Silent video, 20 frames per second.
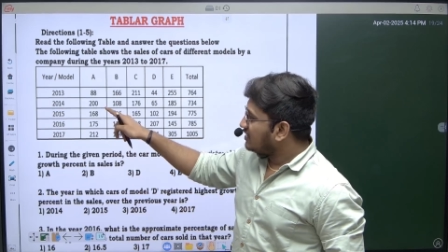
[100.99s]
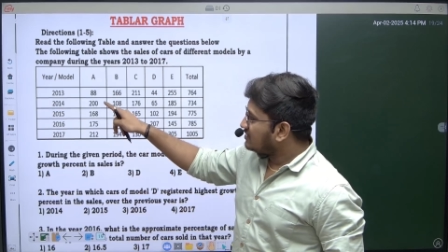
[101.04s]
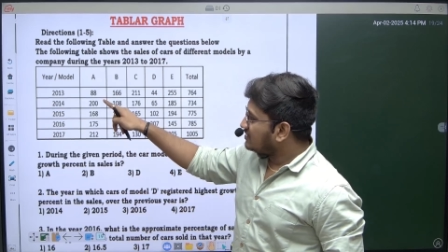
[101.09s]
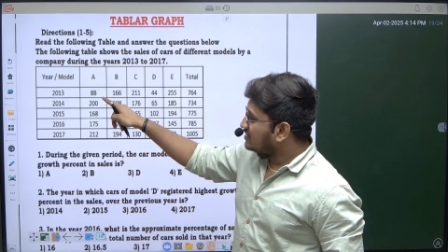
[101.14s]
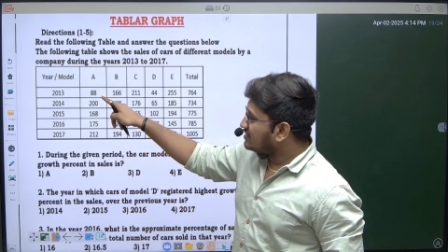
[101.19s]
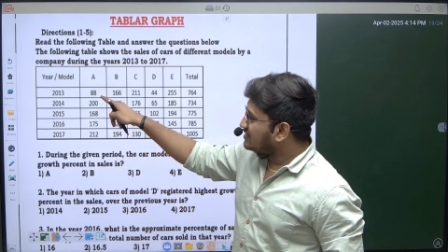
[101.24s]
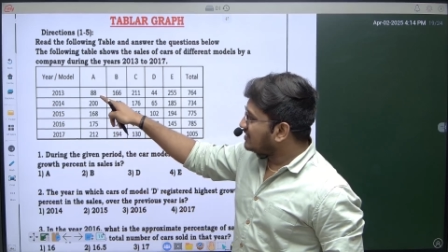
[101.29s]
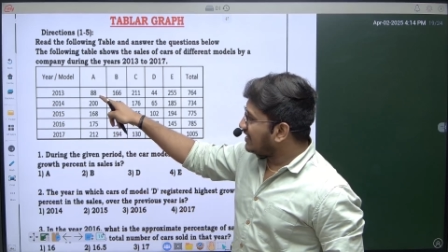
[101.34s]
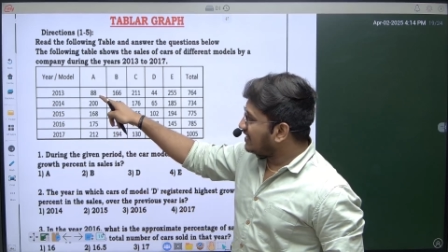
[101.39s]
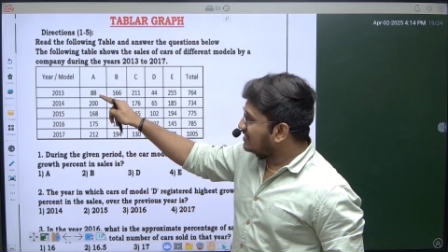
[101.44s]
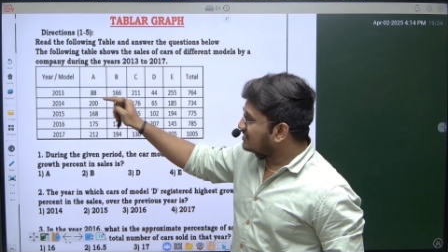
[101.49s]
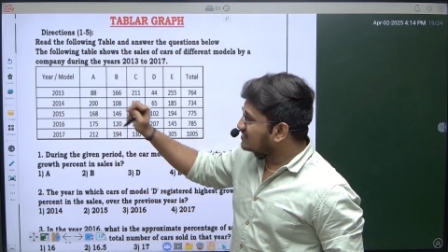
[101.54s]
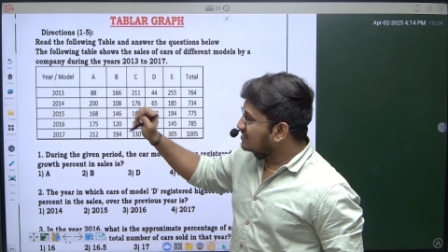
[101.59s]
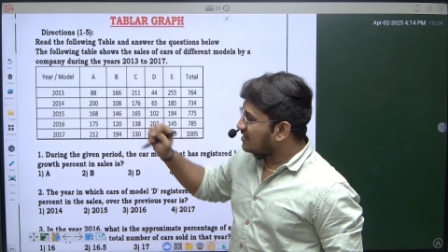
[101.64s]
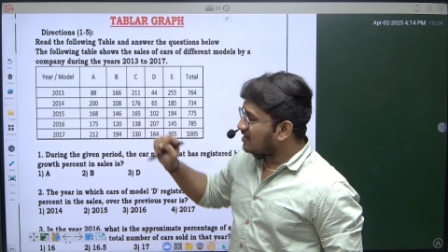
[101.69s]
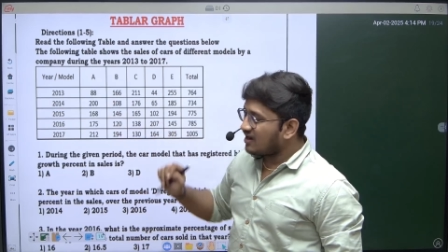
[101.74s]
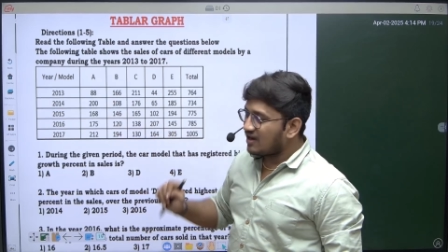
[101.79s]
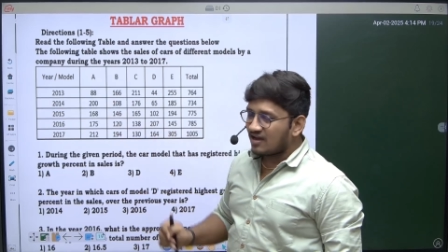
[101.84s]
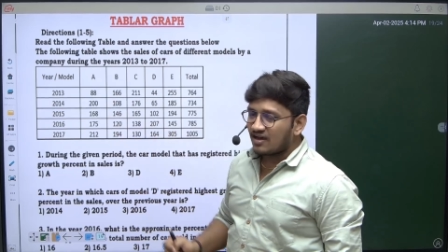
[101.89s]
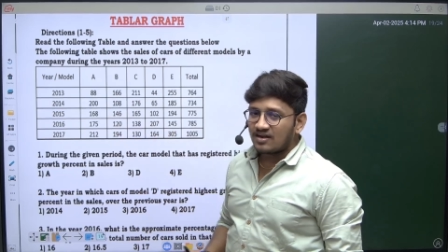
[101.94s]
the sales
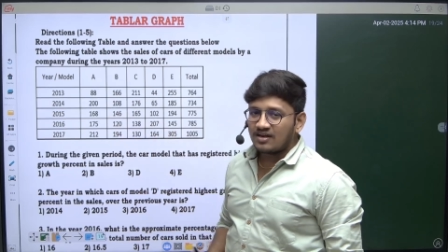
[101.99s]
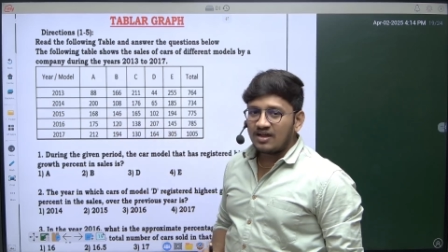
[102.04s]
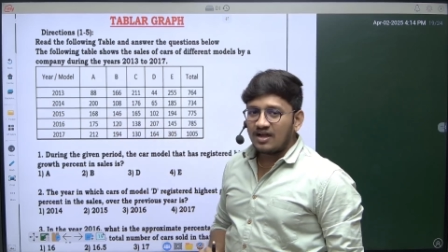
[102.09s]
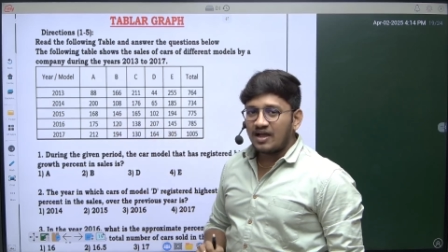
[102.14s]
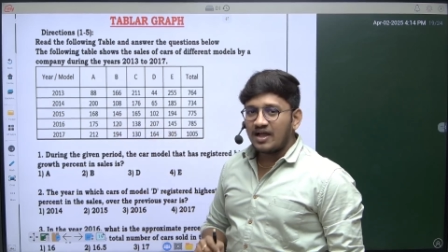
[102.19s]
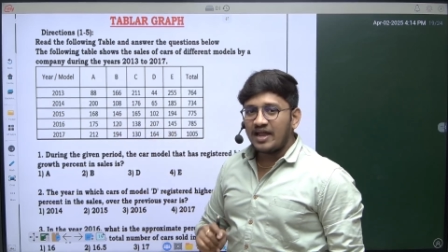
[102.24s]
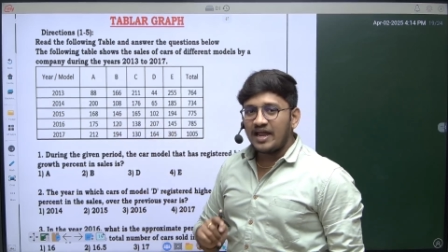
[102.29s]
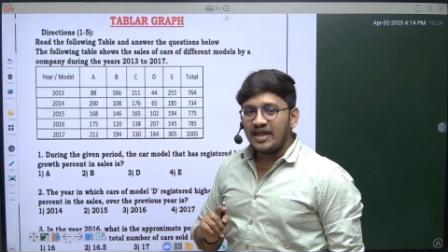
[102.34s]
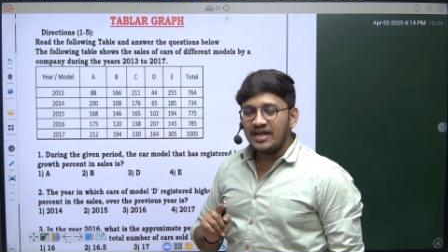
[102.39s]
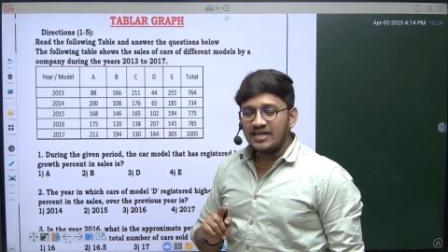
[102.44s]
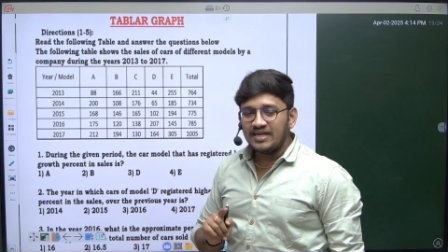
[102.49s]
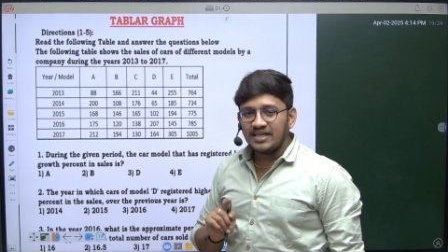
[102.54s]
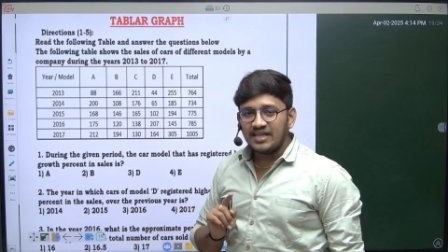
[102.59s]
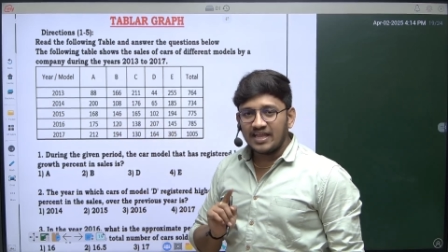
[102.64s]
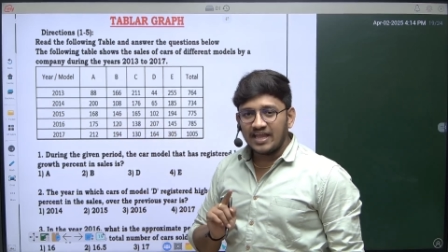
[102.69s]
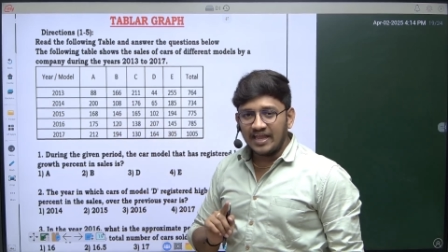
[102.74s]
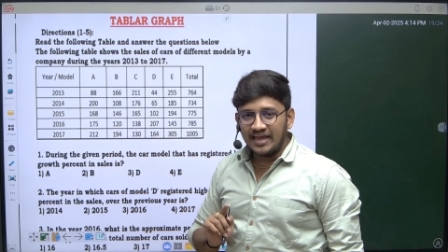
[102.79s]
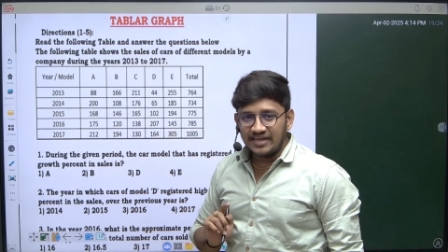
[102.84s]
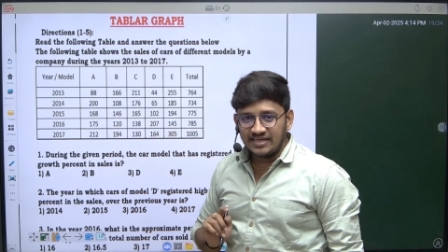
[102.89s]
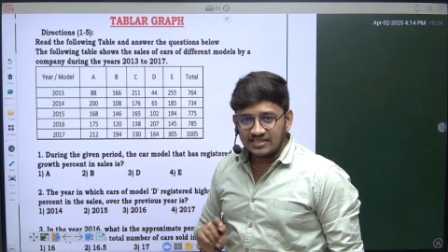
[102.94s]
are
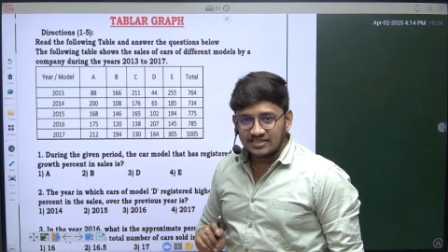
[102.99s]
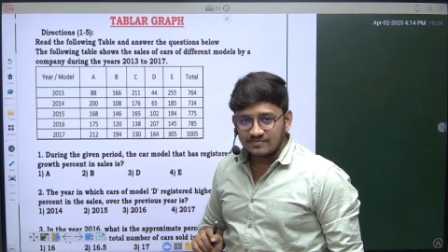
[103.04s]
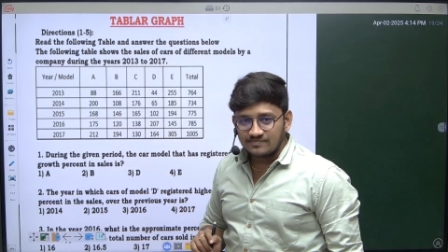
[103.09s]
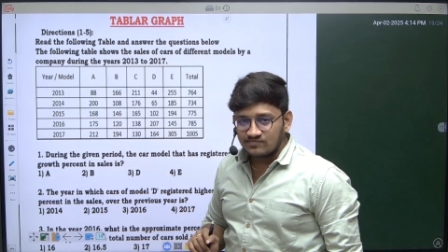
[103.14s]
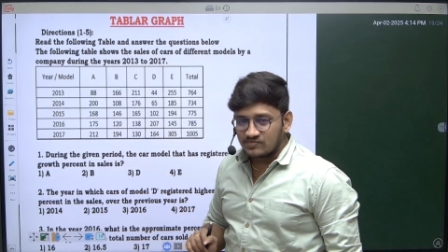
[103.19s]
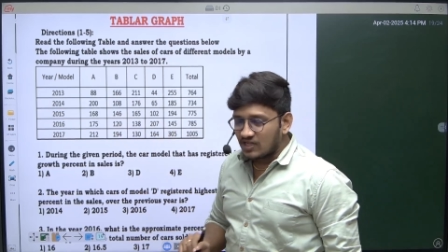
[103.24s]
88.